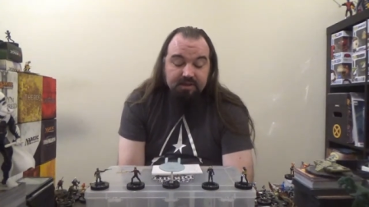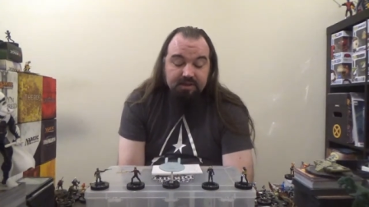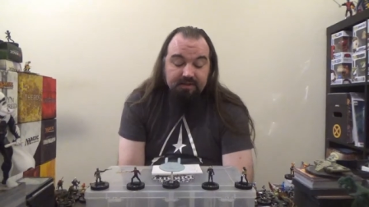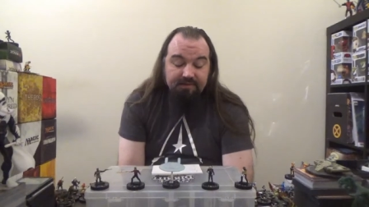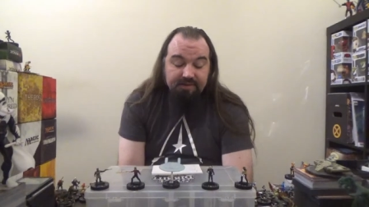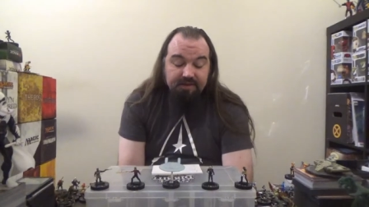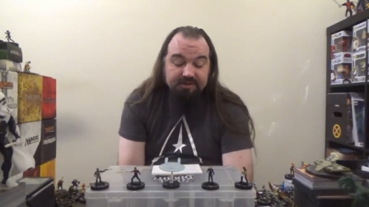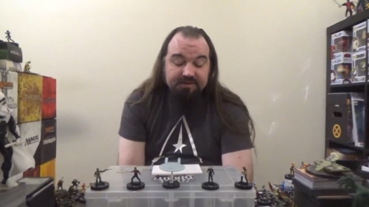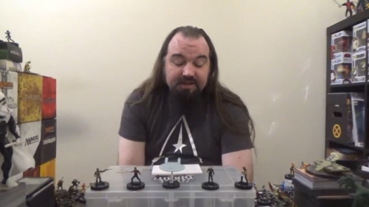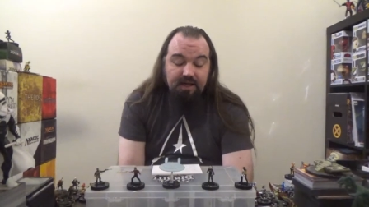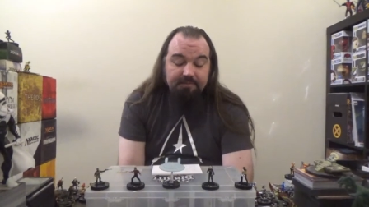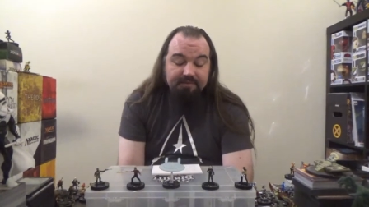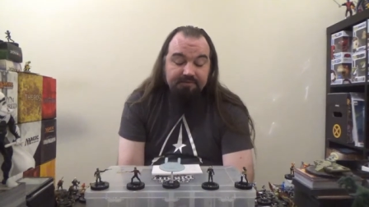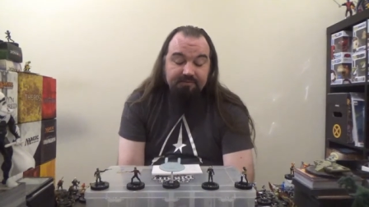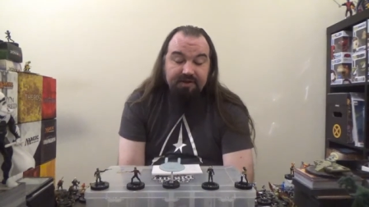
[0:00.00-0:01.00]
In the
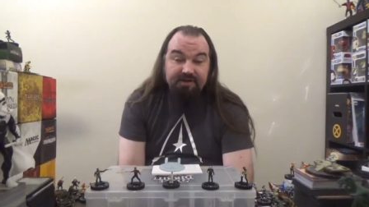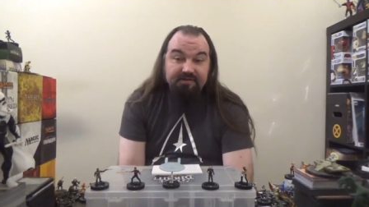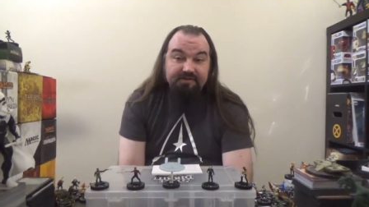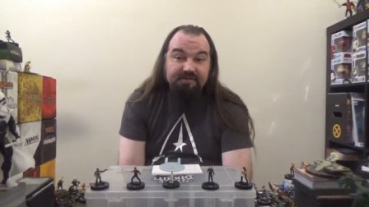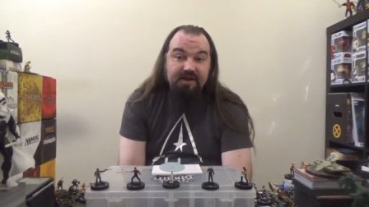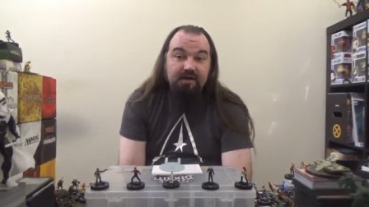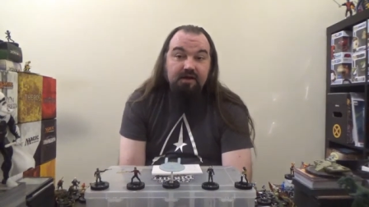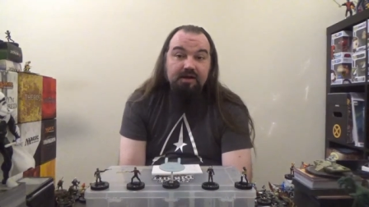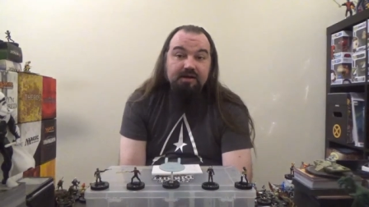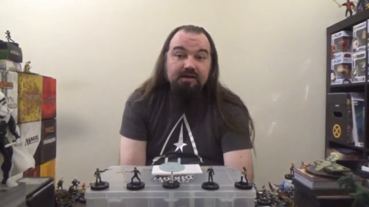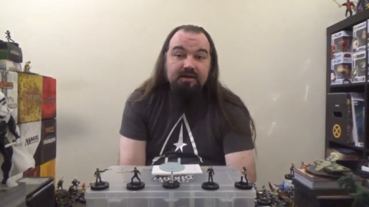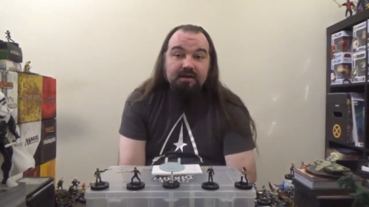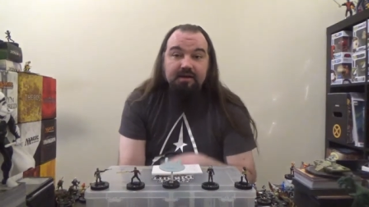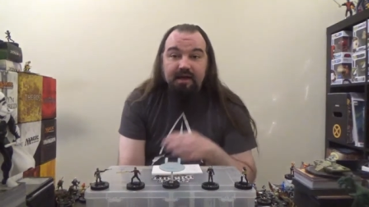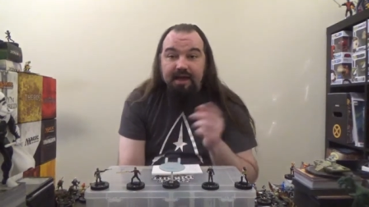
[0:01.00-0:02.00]
uncommons, we get Sarek,
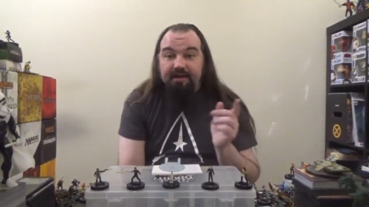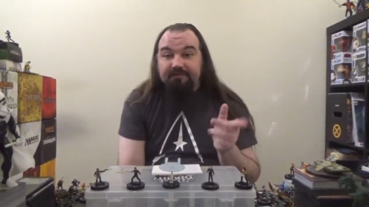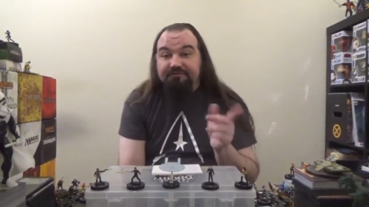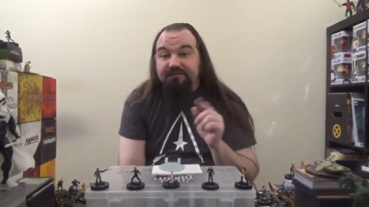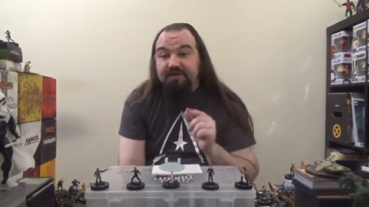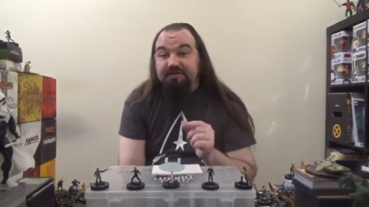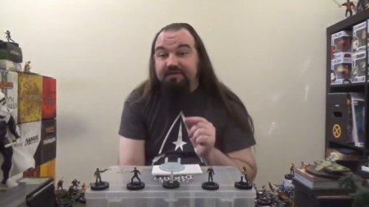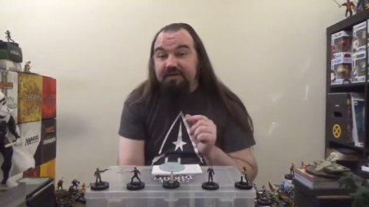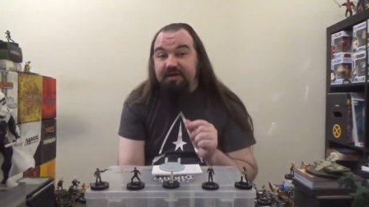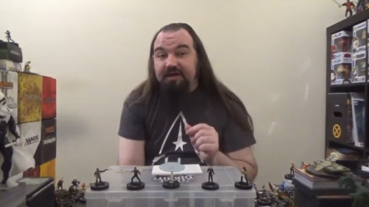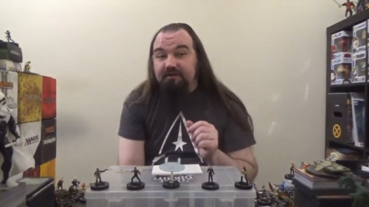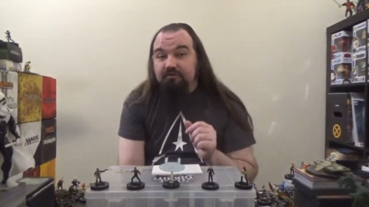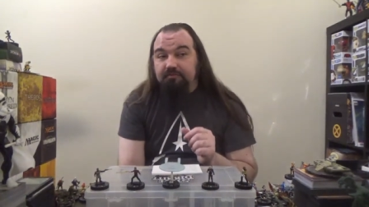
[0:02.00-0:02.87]
and a fun thing here